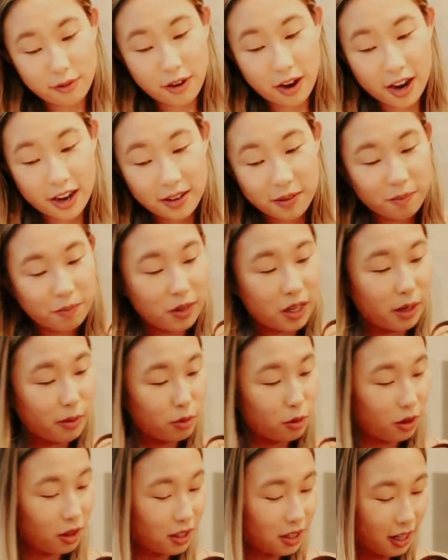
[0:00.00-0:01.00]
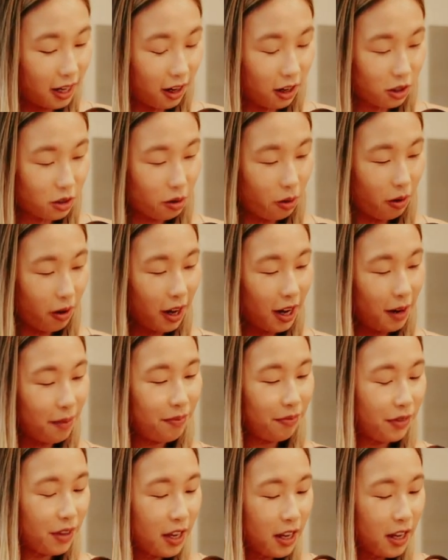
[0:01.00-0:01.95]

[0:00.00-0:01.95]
fine, comes with the territory.